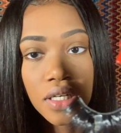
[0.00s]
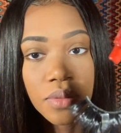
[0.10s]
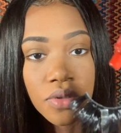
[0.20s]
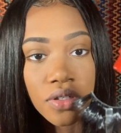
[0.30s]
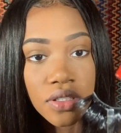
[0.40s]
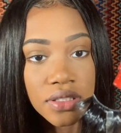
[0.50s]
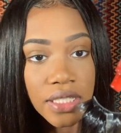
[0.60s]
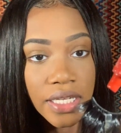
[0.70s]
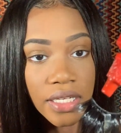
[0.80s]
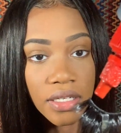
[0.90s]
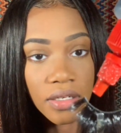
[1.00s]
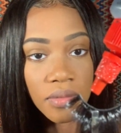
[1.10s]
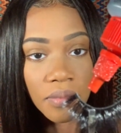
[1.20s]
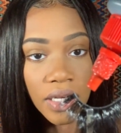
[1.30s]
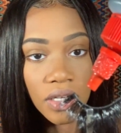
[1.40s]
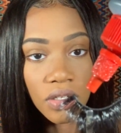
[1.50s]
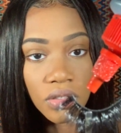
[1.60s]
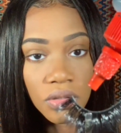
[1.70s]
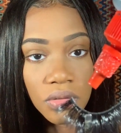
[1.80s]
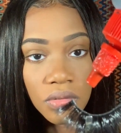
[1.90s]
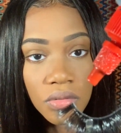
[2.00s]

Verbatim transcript: I'm gonna take my glue,